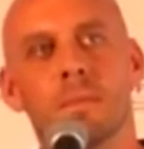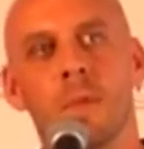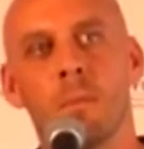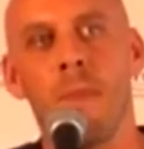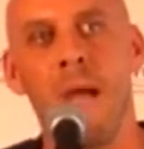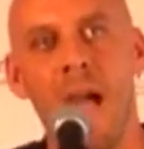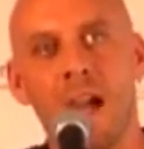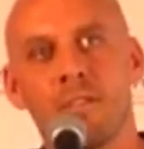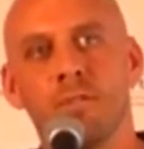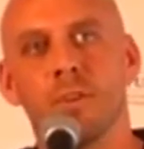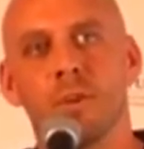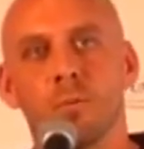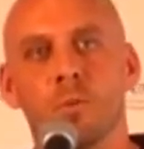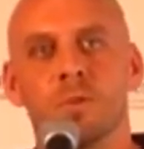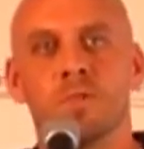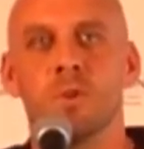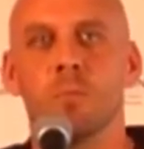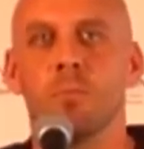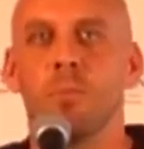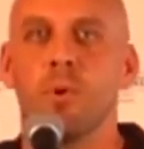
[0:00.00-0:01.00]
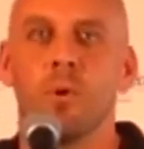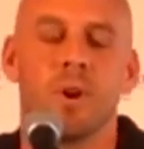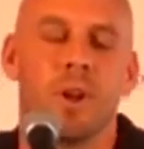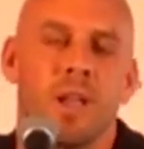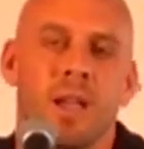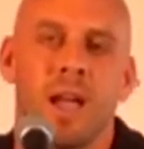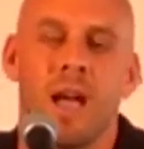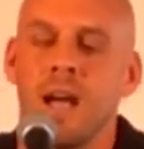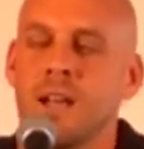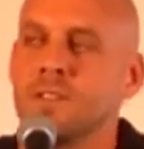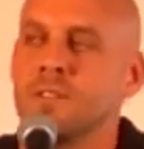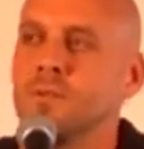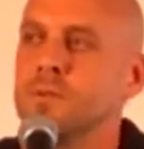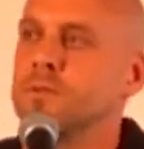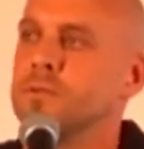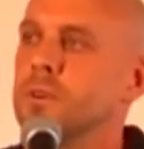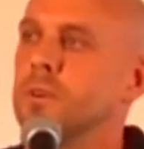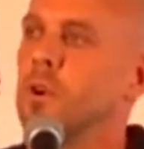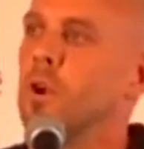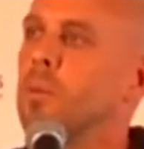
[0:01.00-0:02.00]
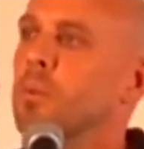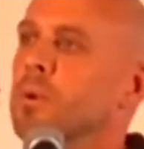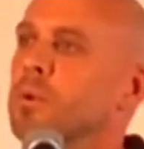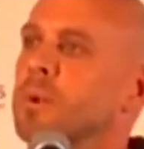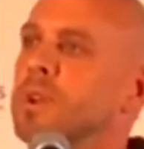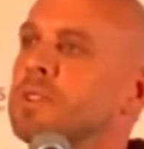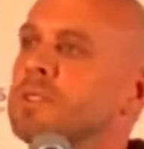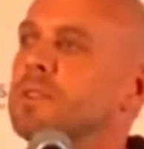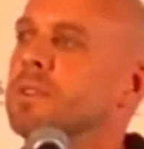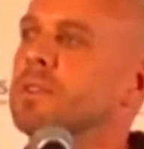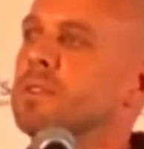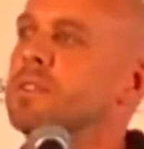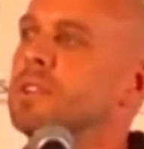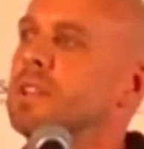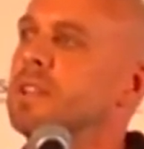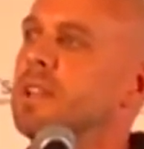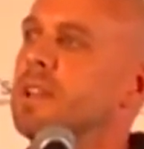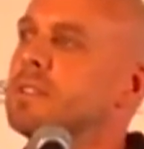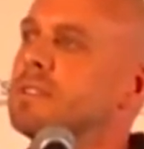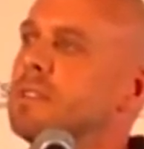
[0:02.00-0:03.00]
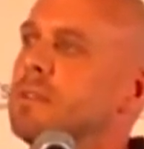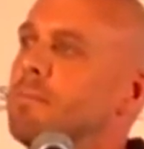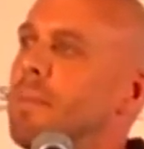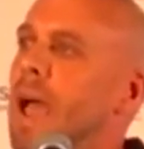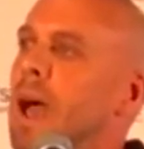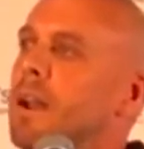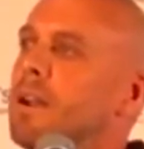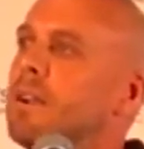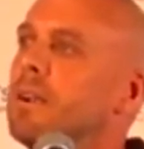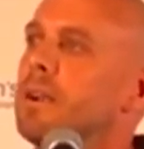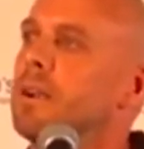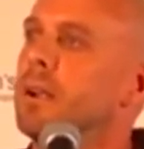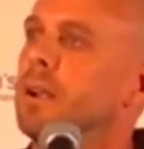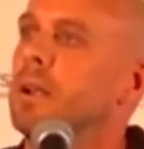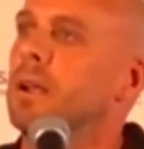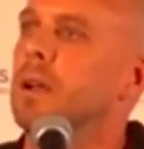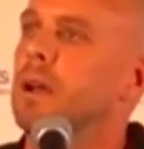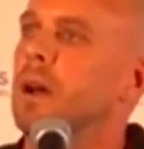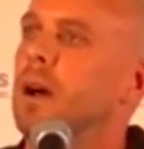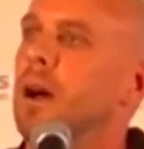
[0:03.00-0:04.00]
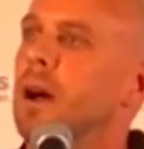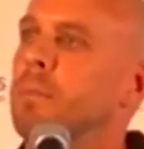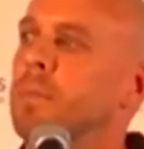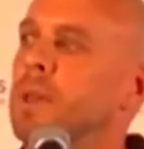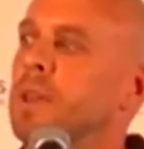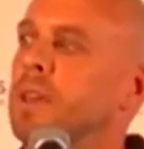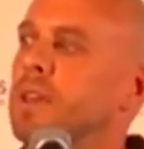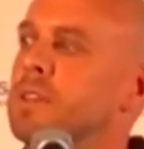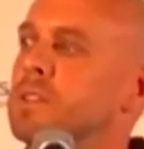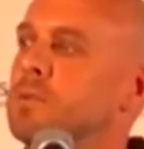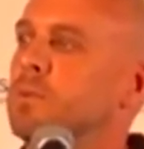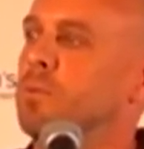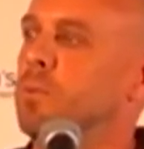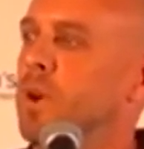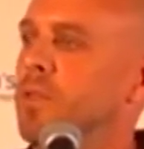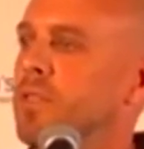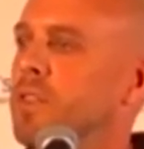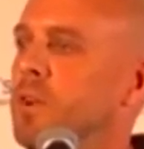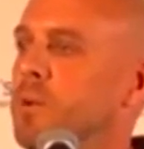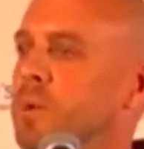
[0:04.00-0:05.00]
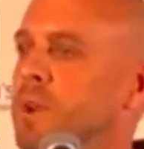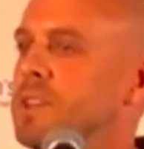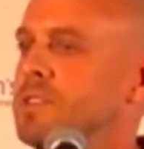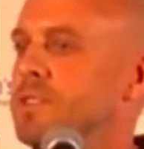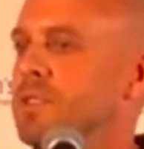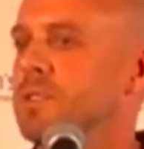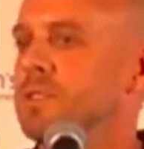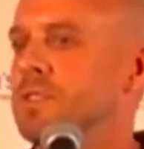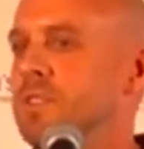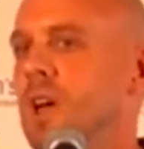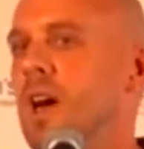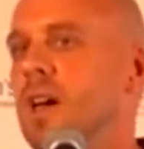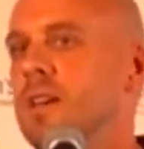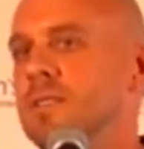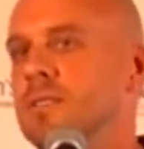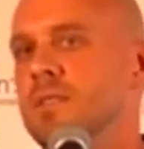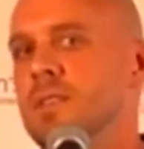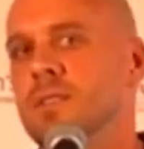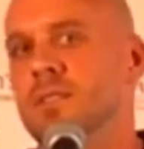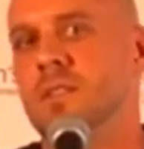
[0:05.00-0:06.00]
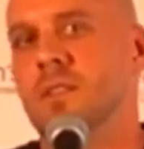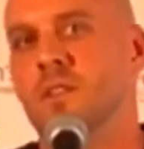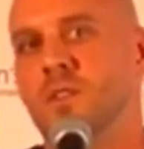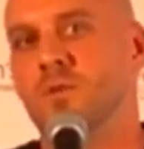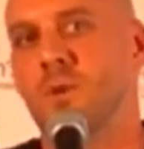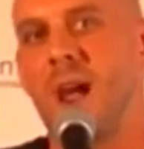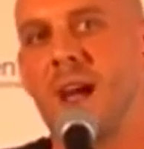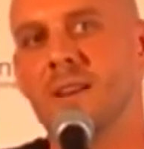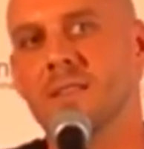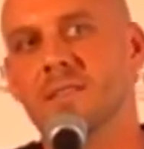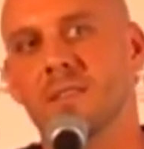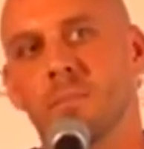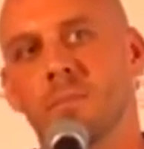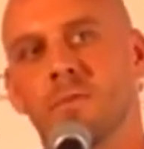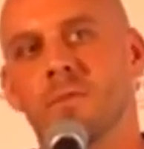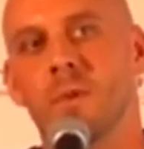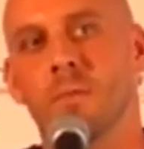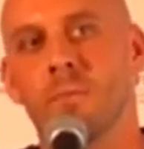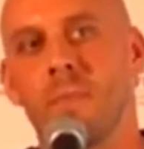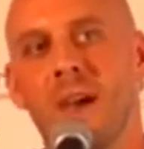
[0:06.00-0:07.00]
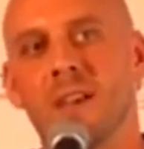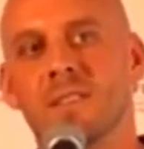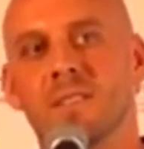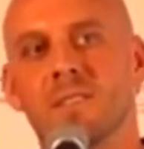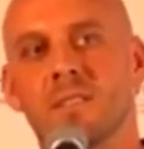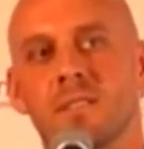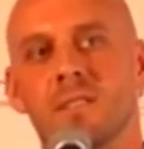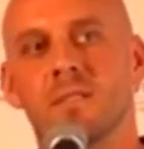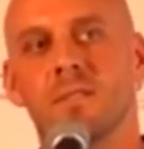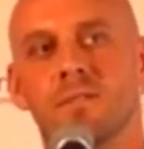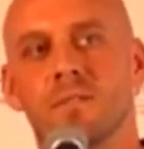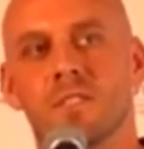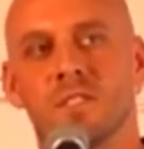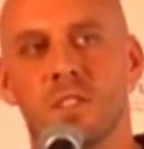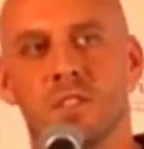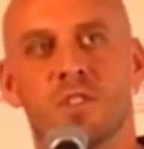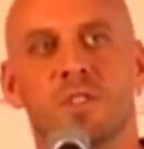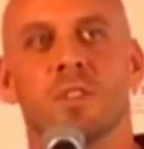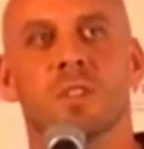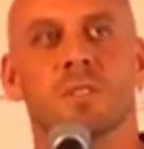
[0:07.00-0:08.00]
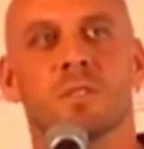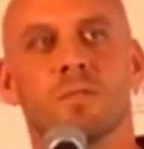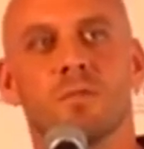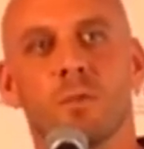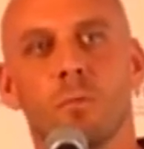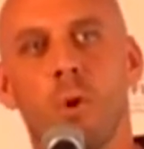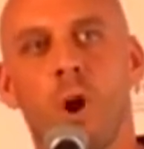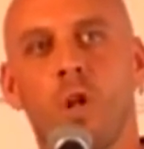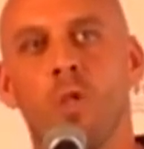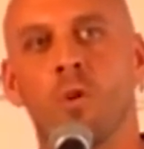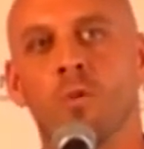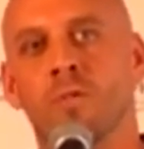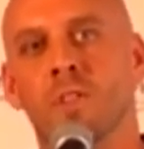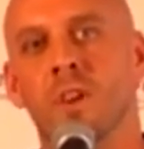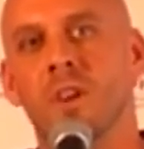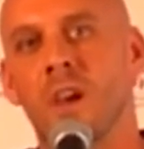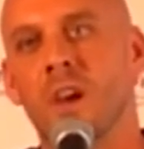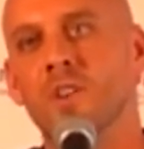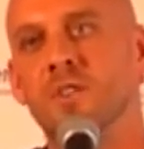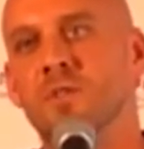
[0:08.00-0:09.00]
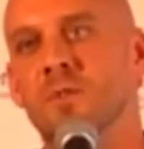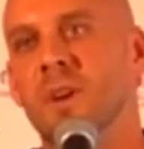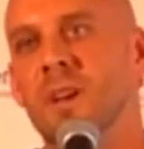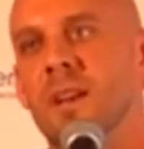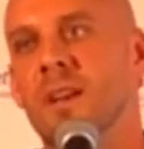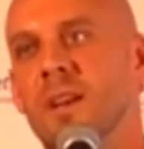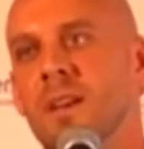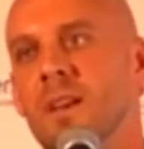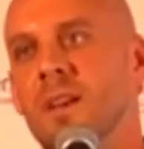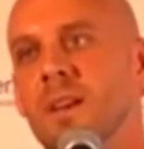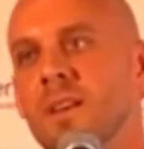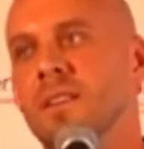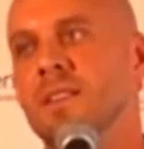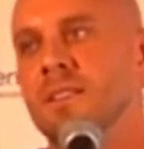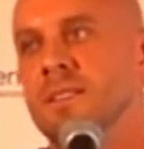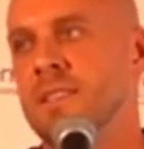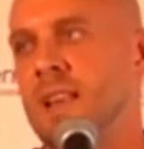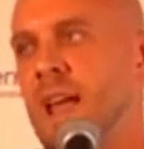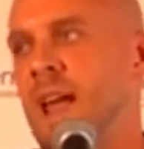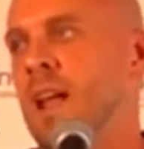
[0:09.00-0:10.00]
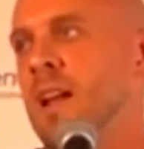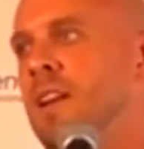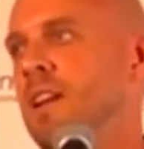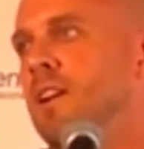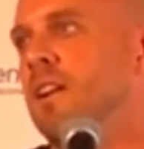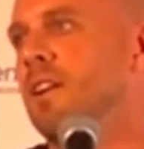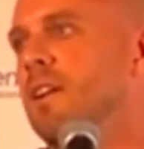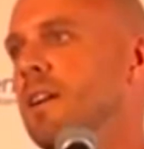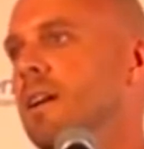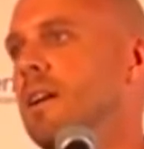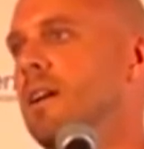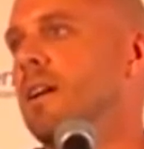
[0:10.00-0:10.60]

the MAC Fund was supporting osteosarcoma research, it doesn't matter, because what their research does is it attracts some of the best physicians from all over the country to stand here,